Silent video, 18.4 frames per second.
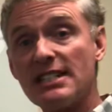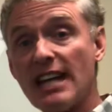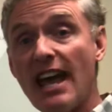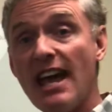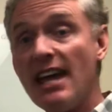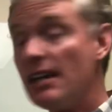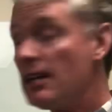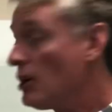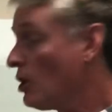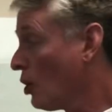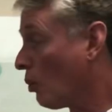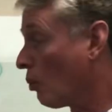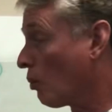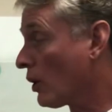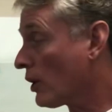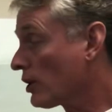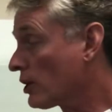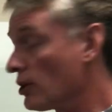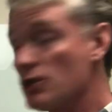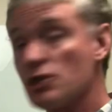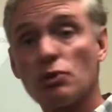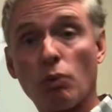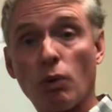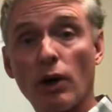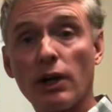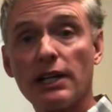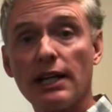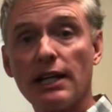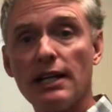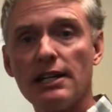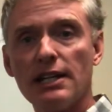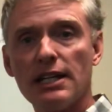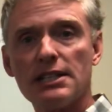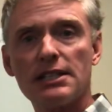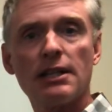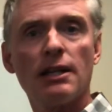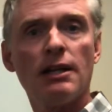10 workers working in
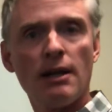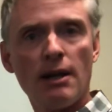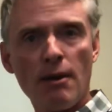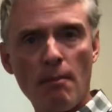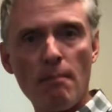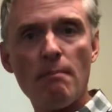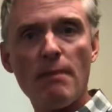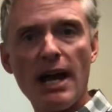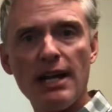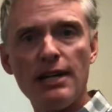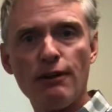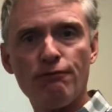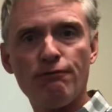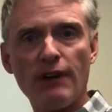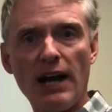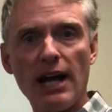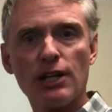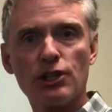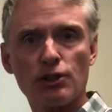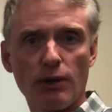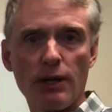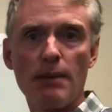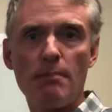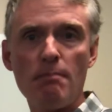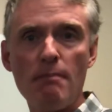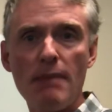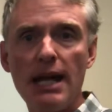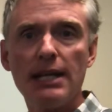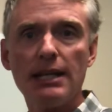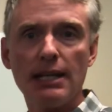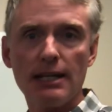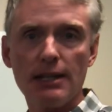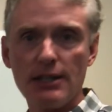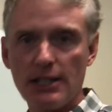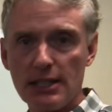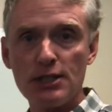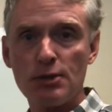this manufacturing
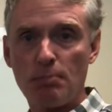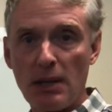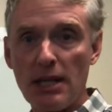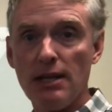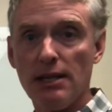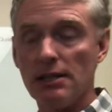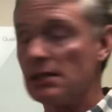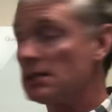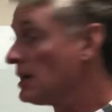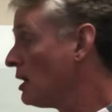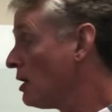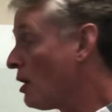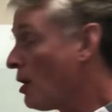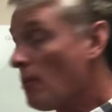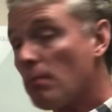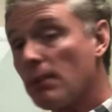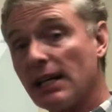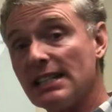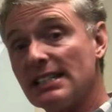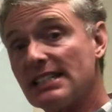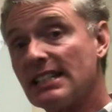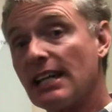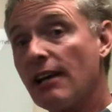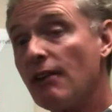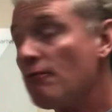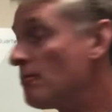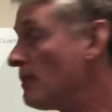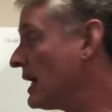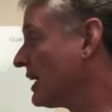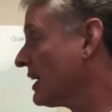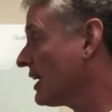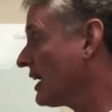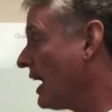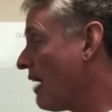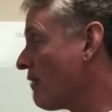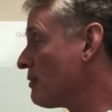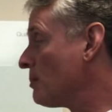making these pens. But instead of
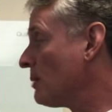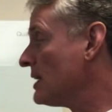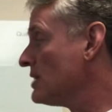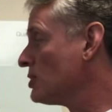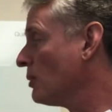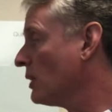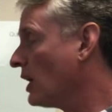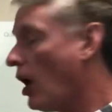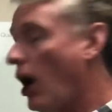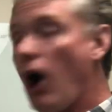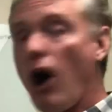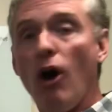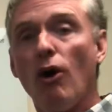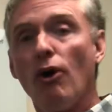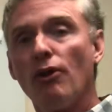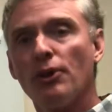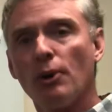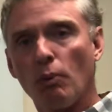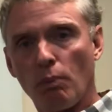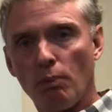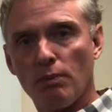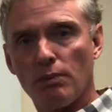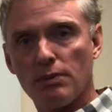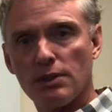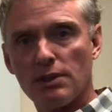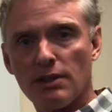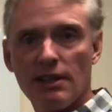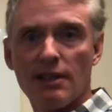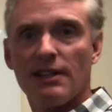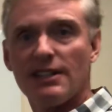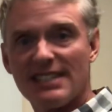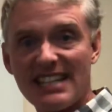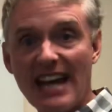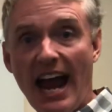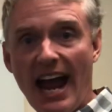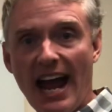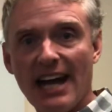making everybody doing all the
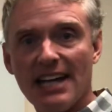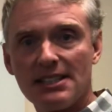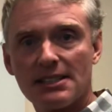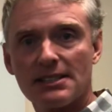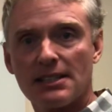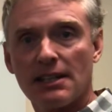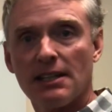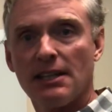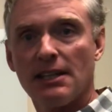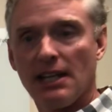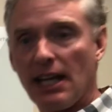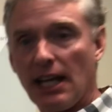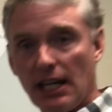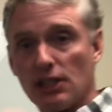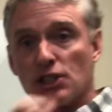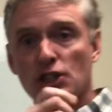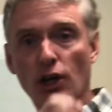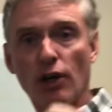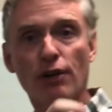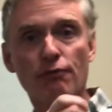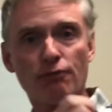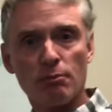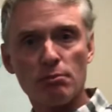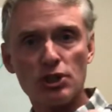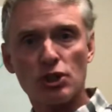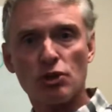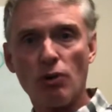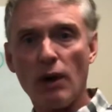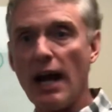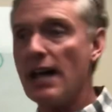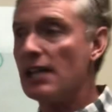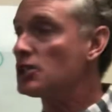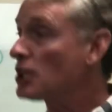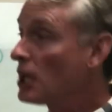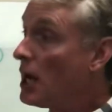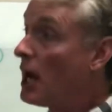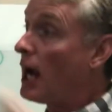tasks and starting from
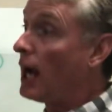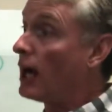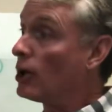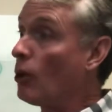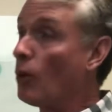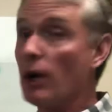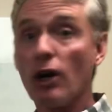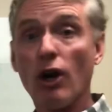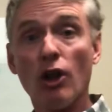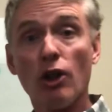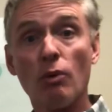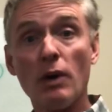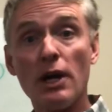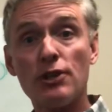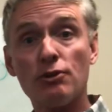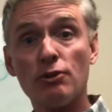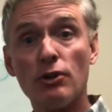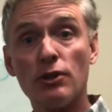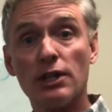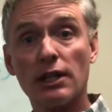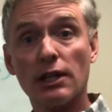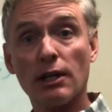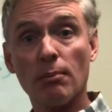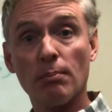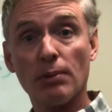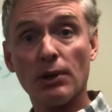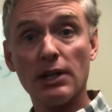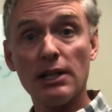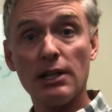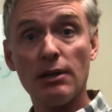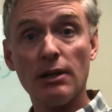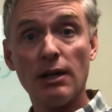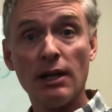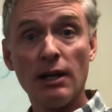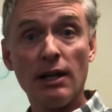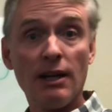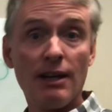scratch and going all the way through to the completed